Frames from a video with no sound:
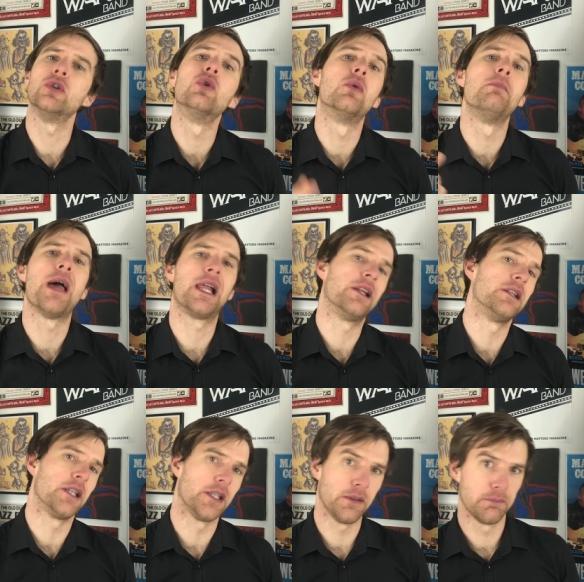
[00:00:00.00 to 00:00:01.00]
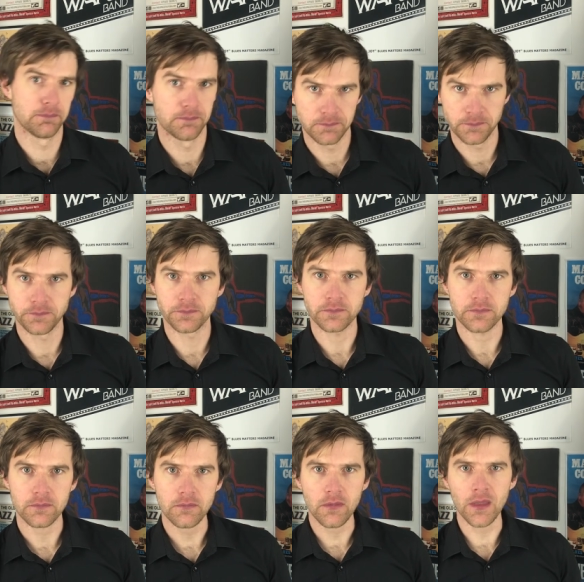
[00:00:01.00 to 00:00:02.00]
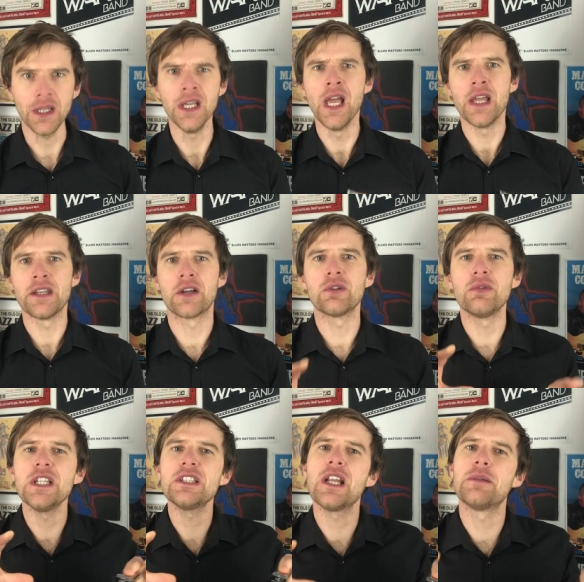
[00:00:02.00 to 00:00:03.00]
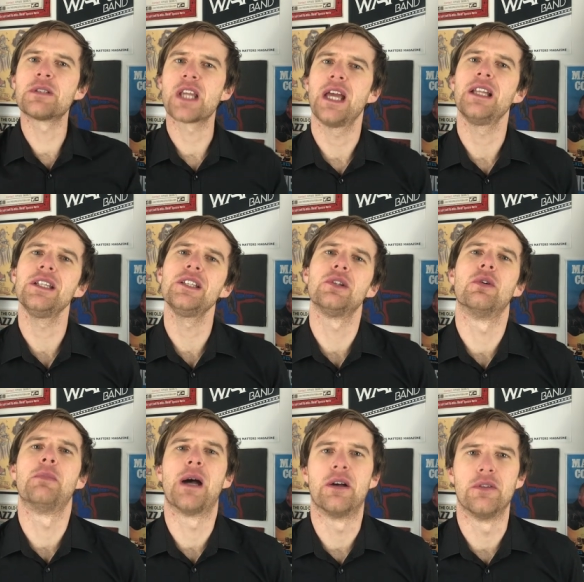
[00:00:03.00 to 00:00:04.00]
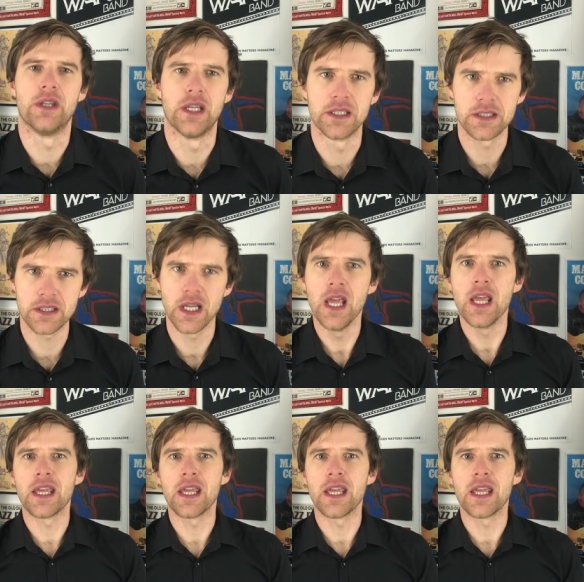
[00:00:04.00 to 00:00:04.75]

your melody. Now the reason I'm telling you about this